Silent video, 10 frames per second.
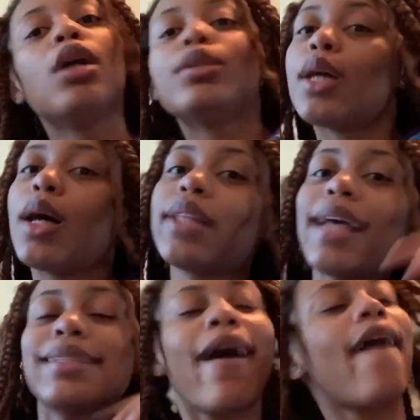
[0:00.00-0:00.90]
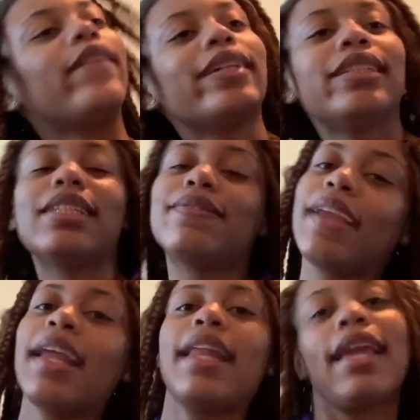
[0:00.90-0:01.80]
So that's all for this
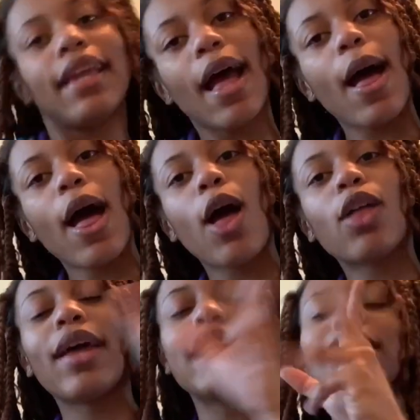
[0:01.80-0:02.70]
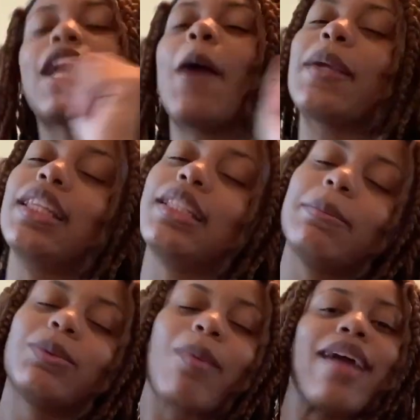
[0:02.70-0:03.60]
video. Go ahead and shop Killa
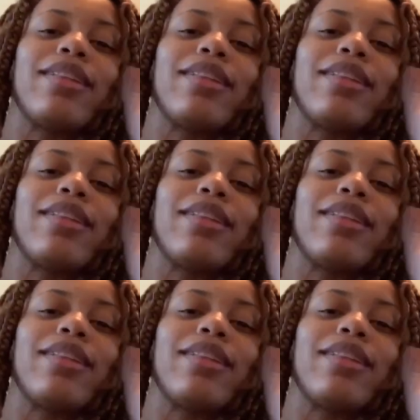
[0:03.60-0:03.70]
Lips while I